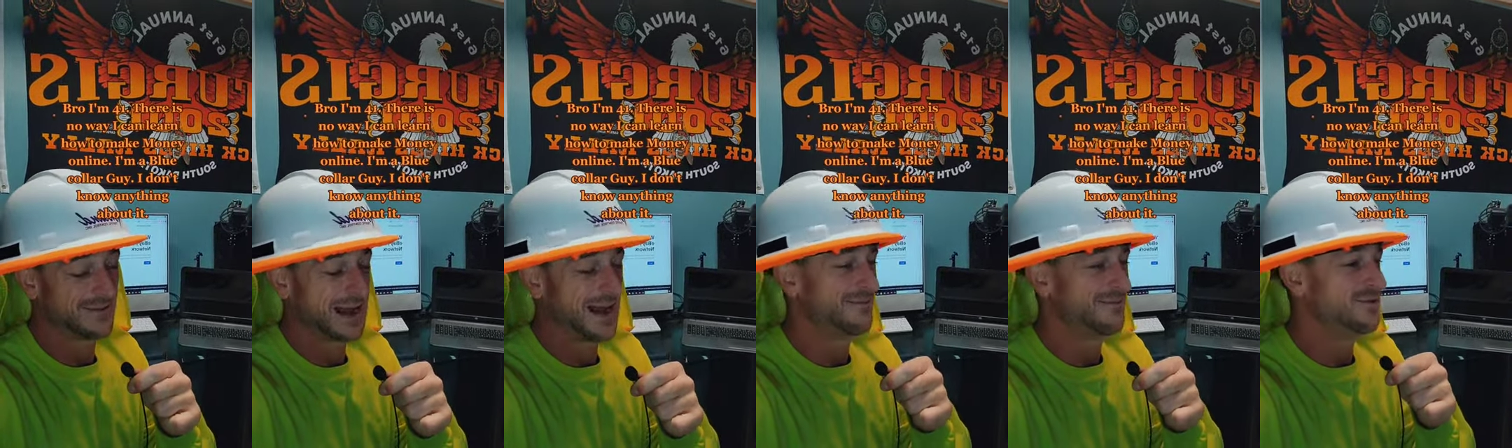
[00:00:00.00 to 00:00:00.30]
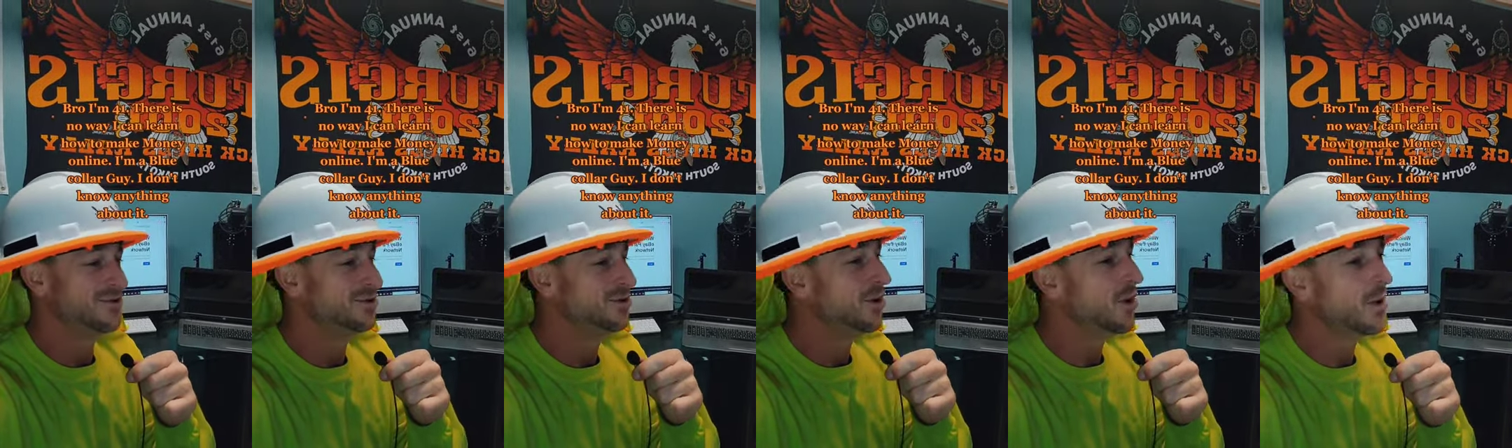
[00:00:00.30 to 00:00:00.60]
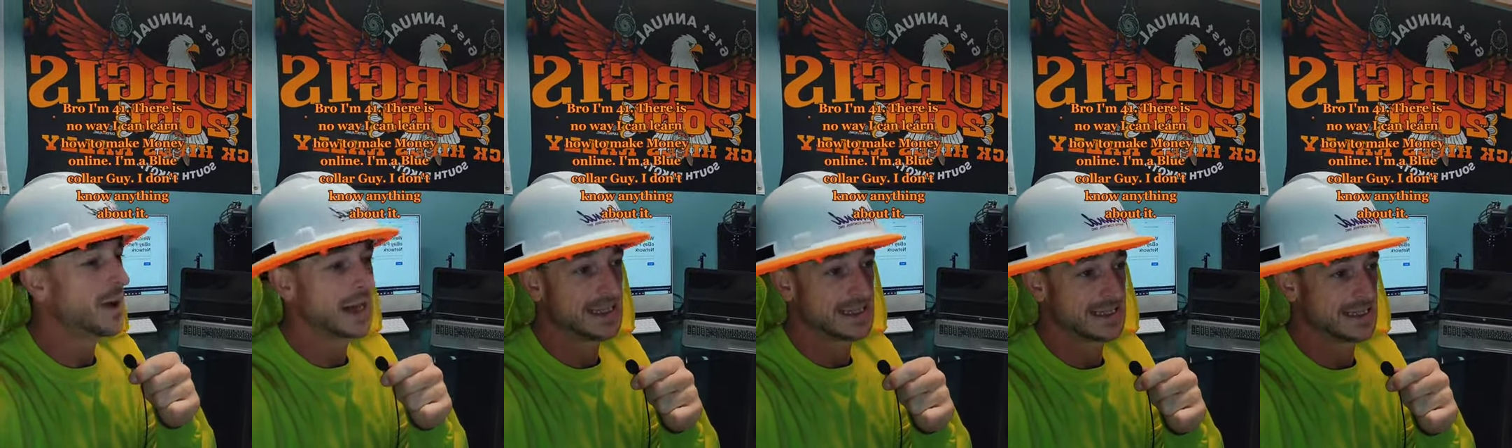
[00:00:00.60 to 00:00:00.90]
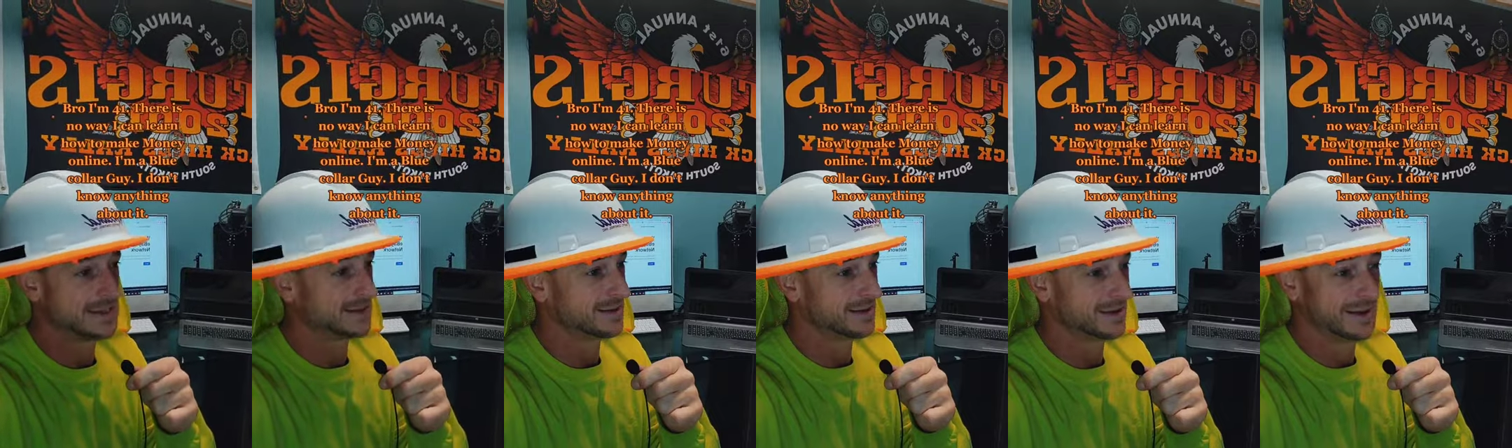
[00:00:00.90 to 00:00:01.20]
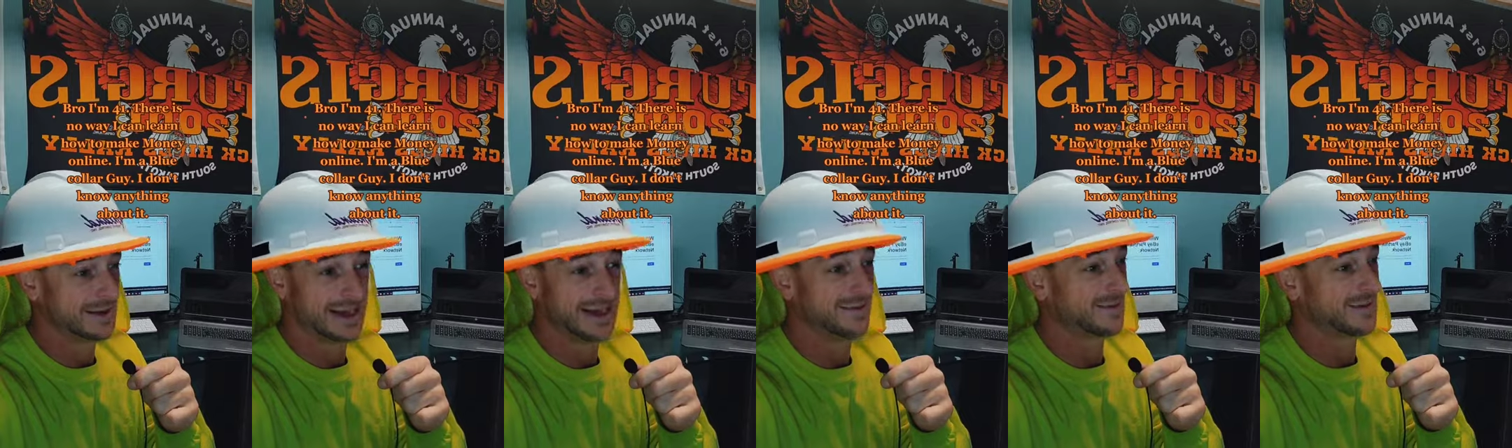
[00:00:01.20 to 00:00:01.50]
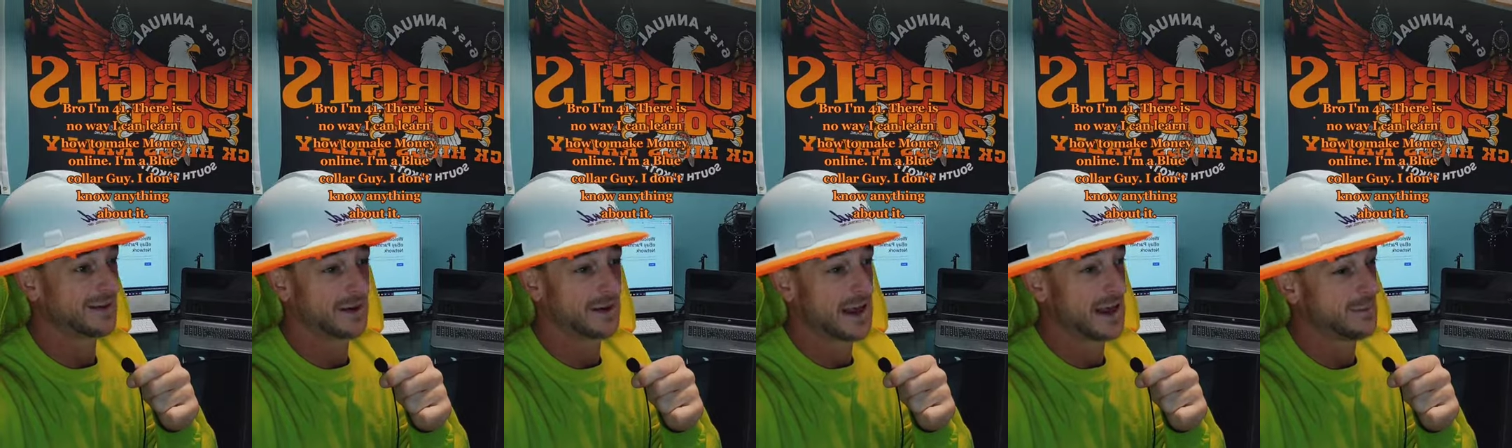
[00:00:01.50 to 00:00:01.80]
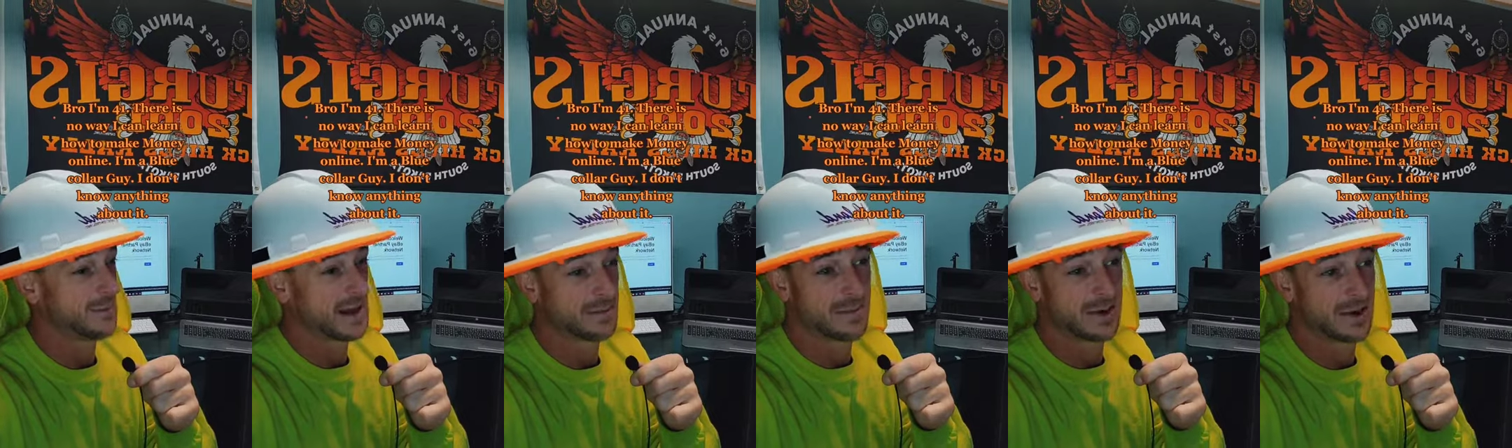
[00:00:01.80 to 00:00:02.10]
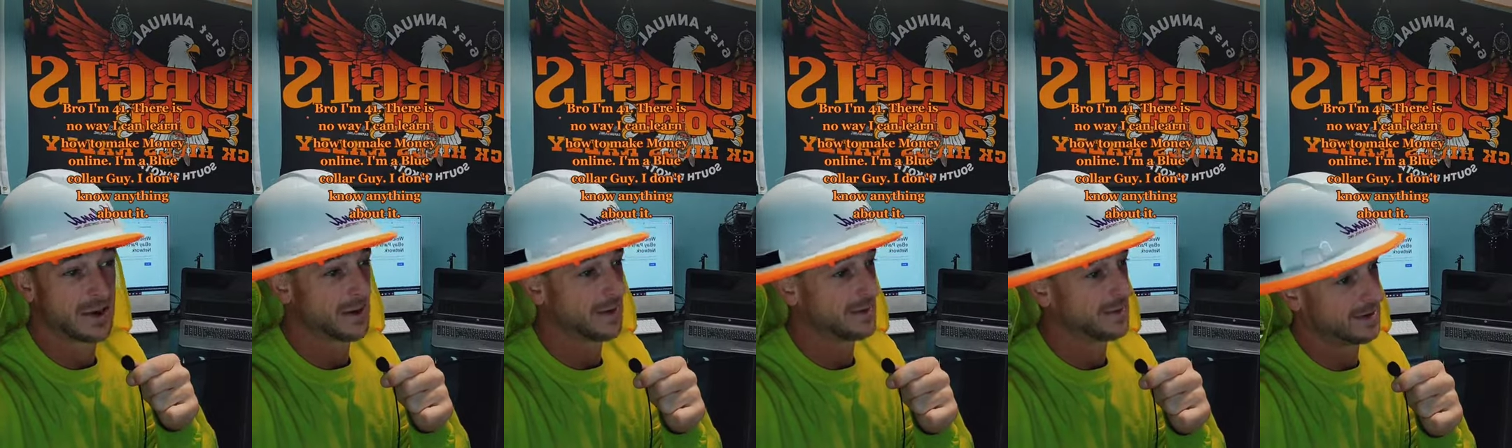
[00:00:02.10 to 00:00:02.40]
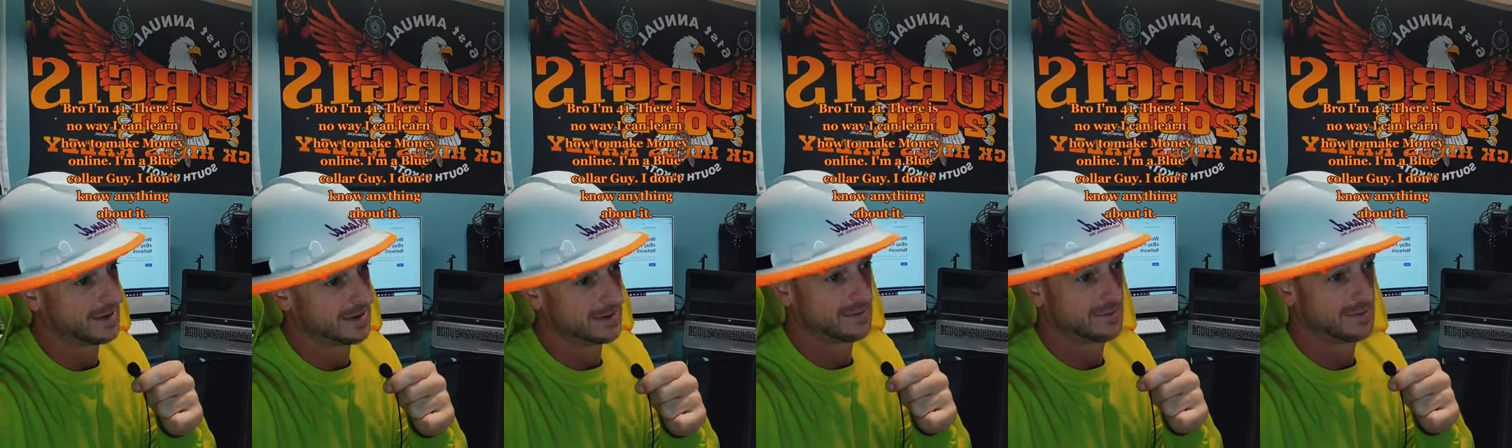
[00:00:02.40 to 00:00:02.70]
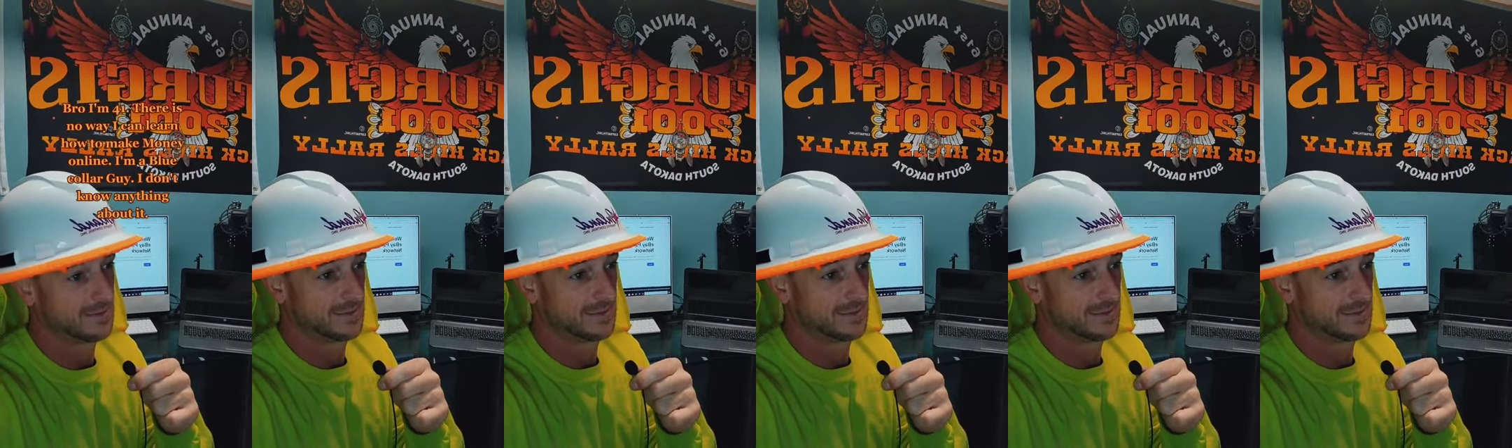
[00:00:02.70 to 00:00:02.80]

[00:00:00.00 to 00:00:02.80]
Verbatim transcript: I have no idea on anything on how to make money online.